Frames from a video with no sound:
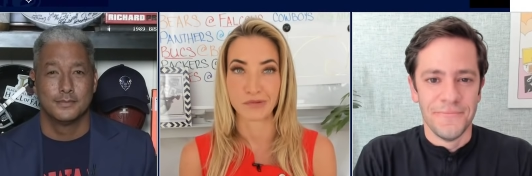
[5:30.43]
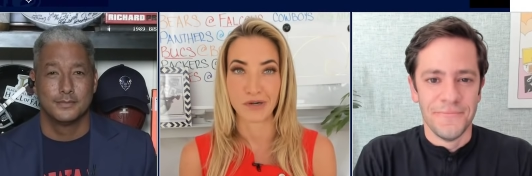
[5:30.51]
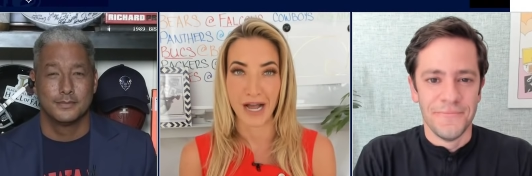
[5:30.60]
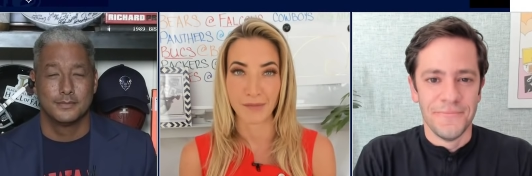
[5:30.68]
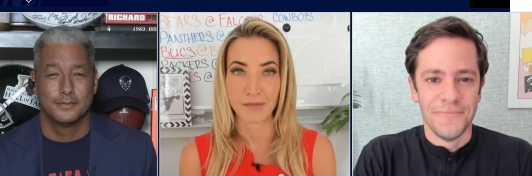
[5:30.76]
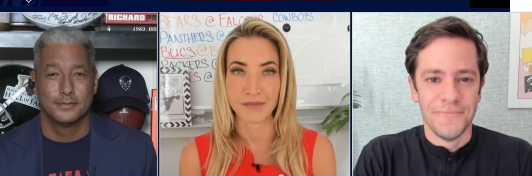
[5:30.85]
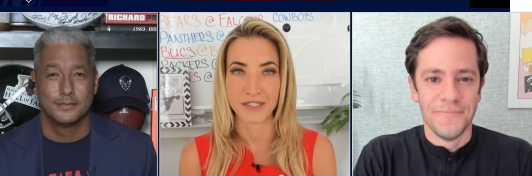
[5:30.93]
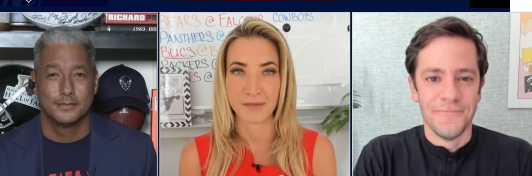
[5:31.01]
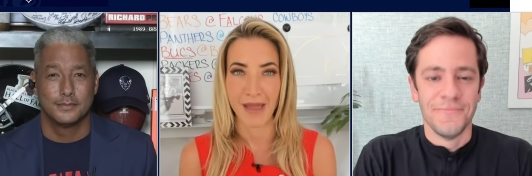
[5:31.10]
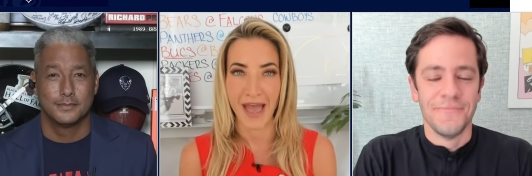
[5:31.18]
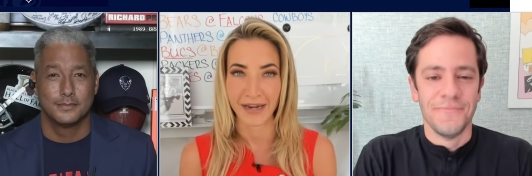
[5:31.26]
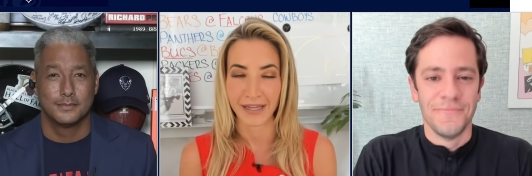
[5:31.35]
Speaker 1: problems to
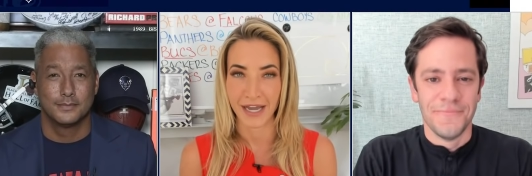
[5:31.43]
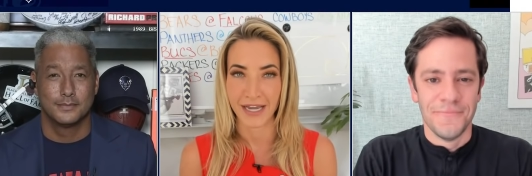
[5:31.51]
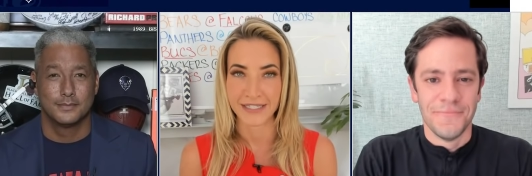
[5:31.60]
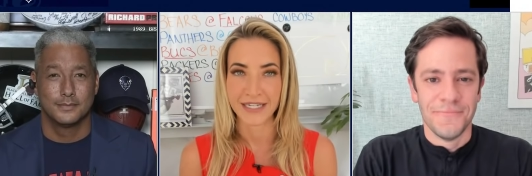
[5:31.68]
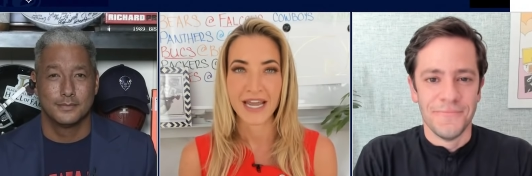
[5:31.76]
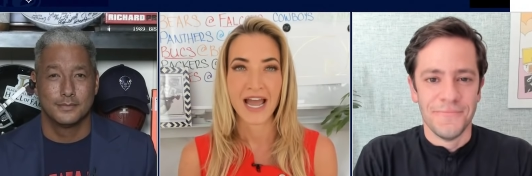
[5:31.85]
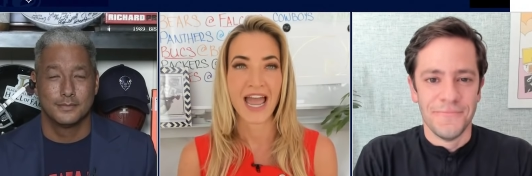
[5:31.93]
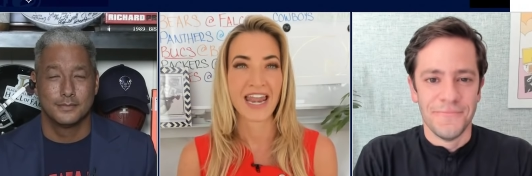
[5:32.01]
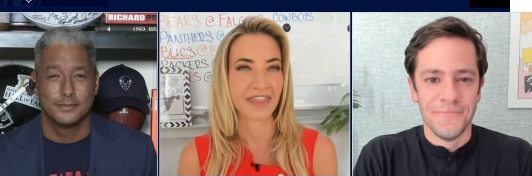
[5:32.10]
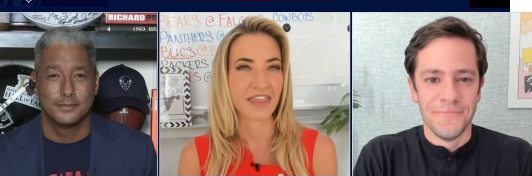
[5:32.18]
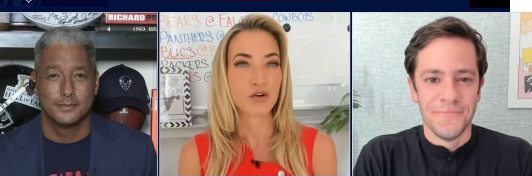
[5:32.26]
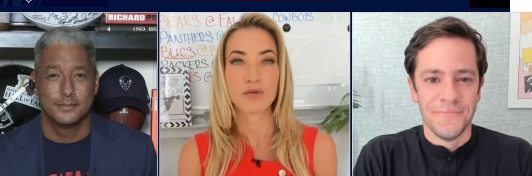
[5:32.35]
Matty Ice, and I
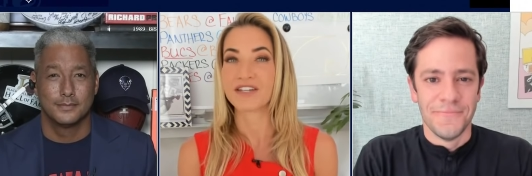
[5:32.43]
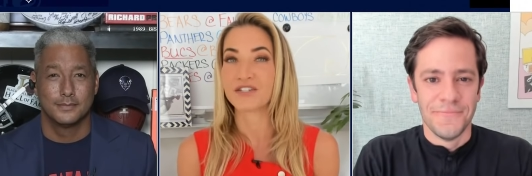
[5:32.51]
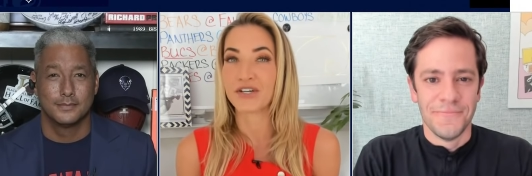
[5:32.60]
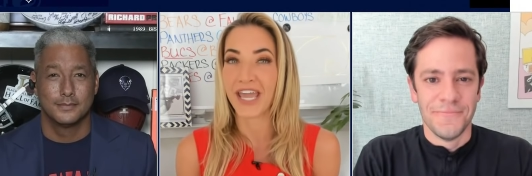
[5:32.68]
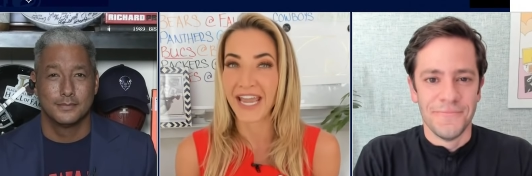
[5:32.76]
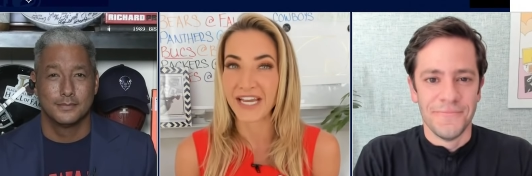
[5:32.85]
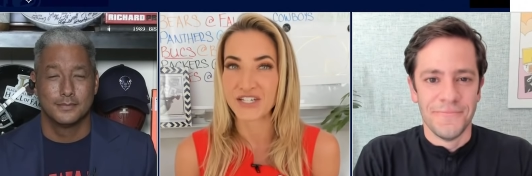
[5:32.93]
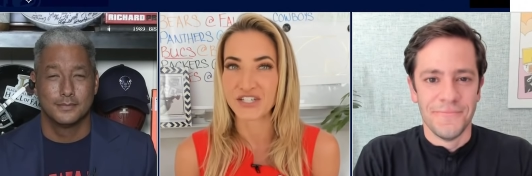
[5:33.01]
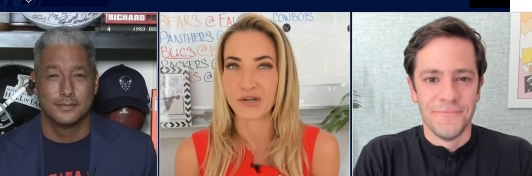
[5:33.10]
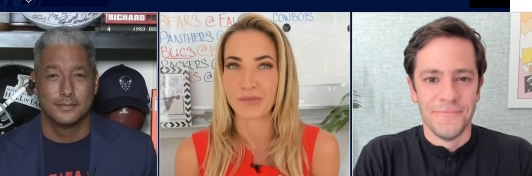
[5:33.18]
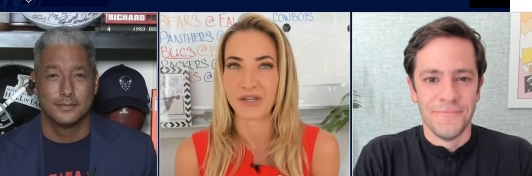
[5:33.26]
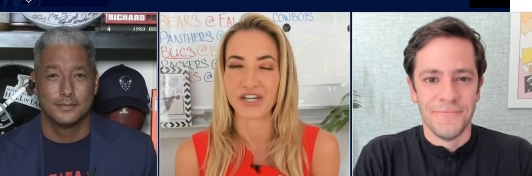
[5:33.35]
think Russell Gage
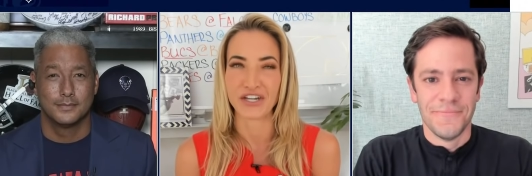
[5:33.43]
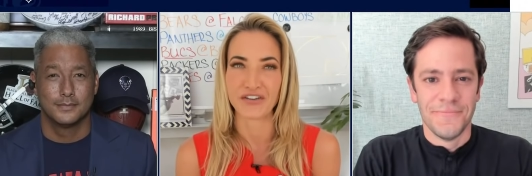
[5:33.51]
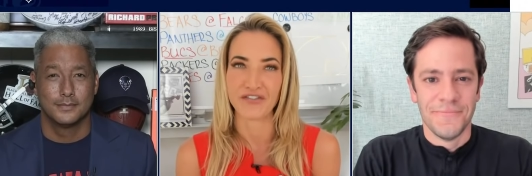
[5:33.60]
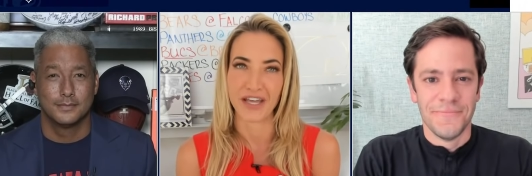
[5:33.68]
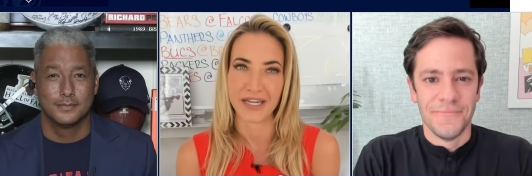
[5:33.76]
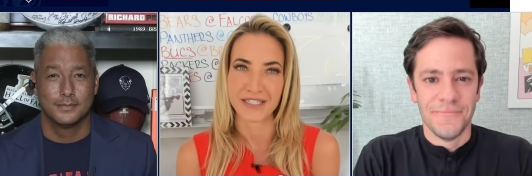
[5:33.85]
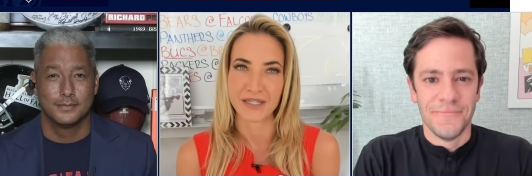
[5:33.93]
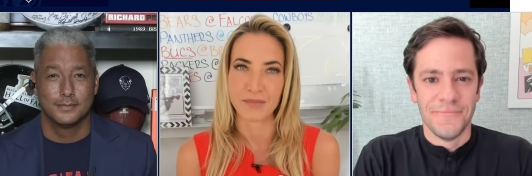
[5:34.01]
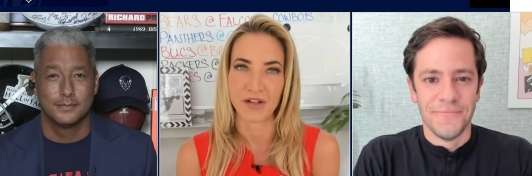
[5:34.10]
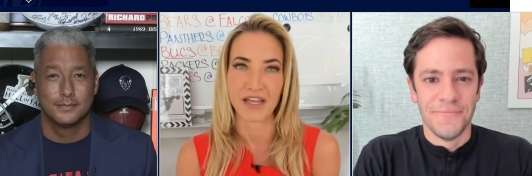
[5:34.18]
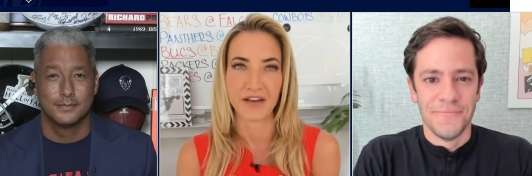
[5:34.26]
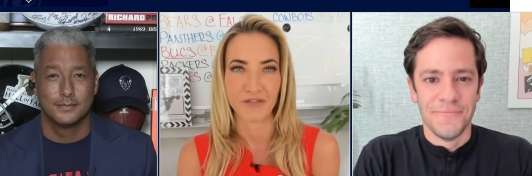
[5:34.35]
could be a good fantasy
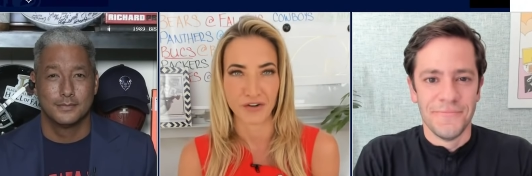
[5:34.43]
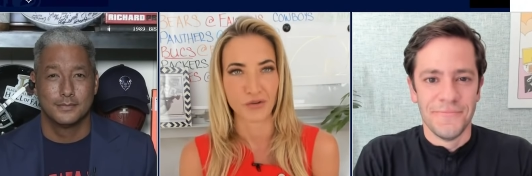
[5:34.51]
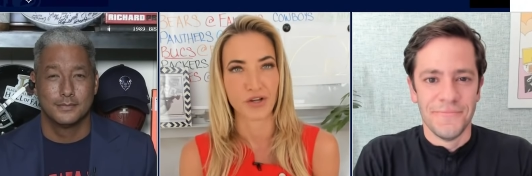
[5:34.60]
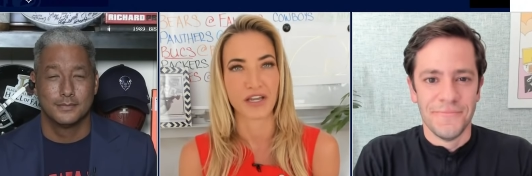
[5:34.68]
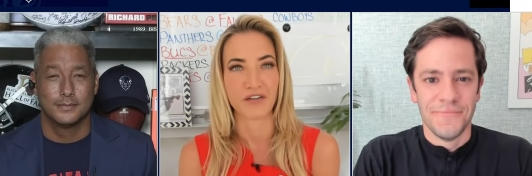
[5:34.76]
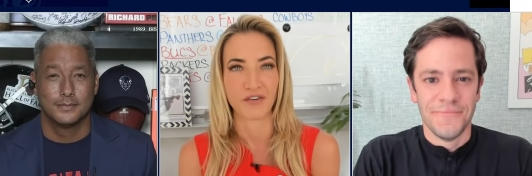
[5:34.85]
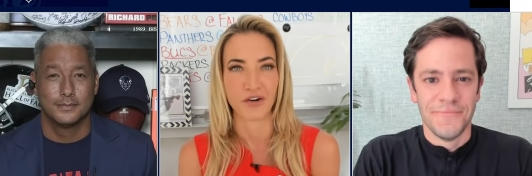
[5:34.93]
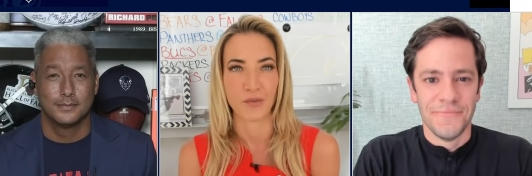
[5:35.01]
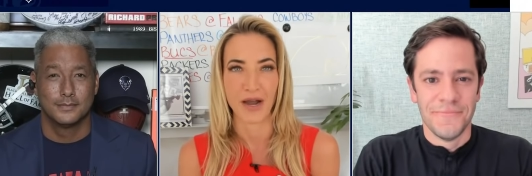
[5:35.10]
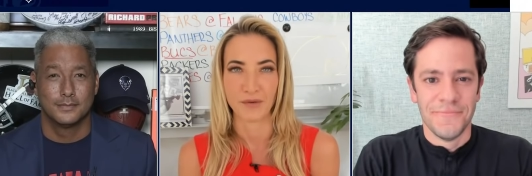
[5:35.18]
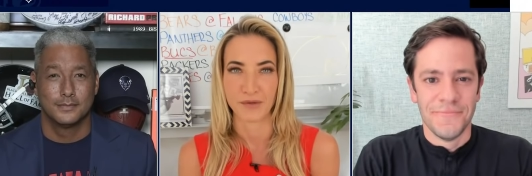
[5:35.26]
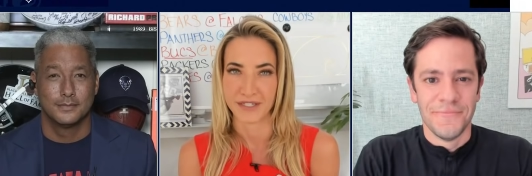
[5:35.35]
play if you're looking for a
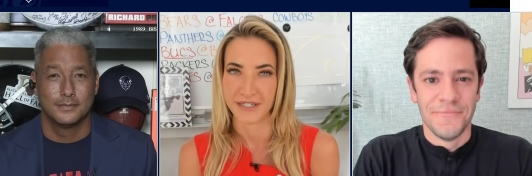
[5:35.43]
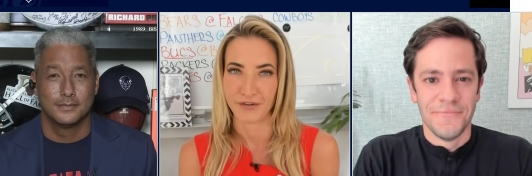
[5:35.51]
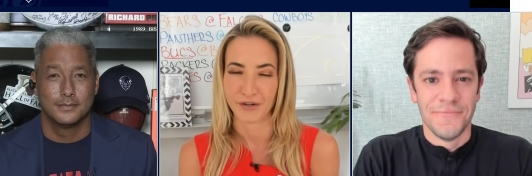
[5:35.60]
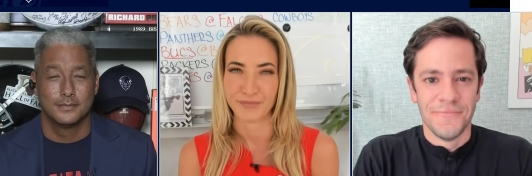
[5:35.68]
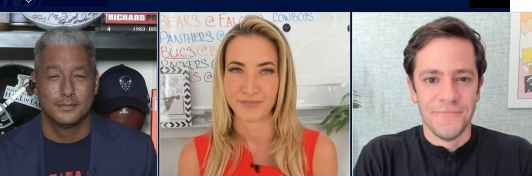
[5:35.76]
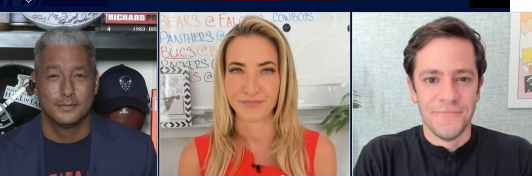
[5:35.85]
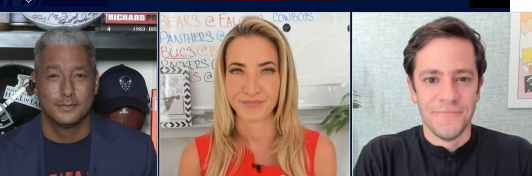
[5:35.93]
wide receiver.